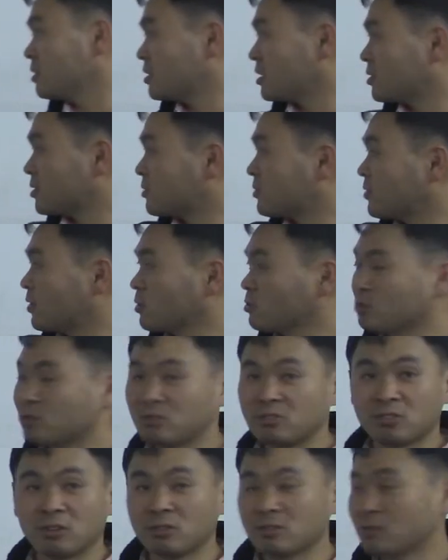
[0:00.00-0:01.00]
that the function
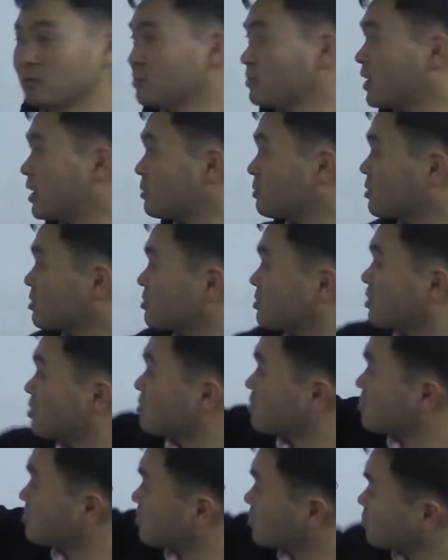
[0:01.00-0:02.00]
is undefined because
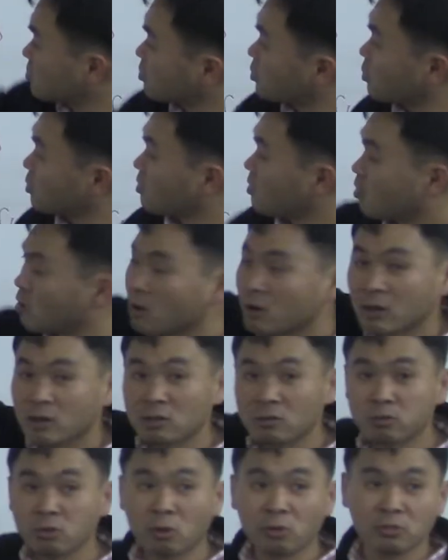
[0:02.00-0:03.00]
there's no
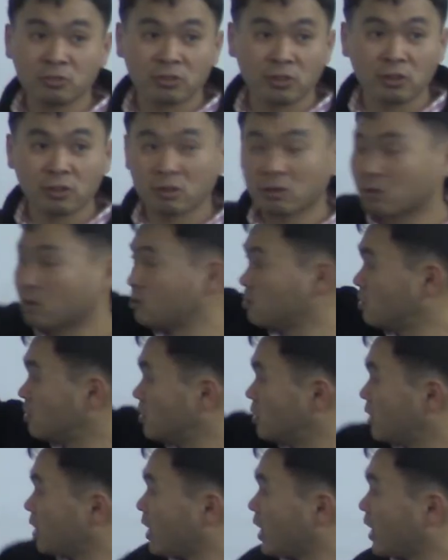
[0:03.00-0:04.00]
closed circle
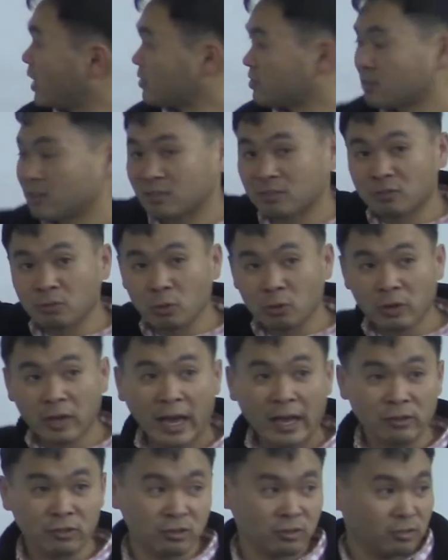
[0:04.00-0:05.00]
at this
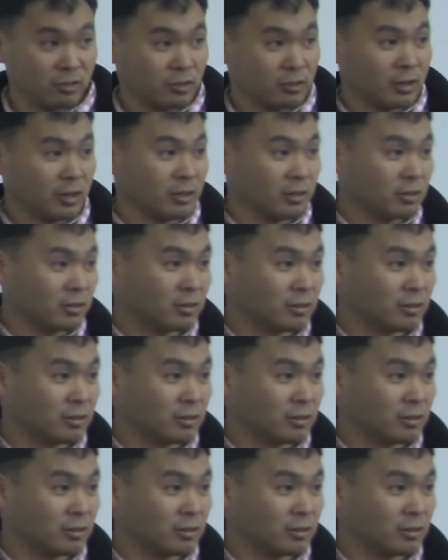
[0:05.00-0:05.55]
location, right?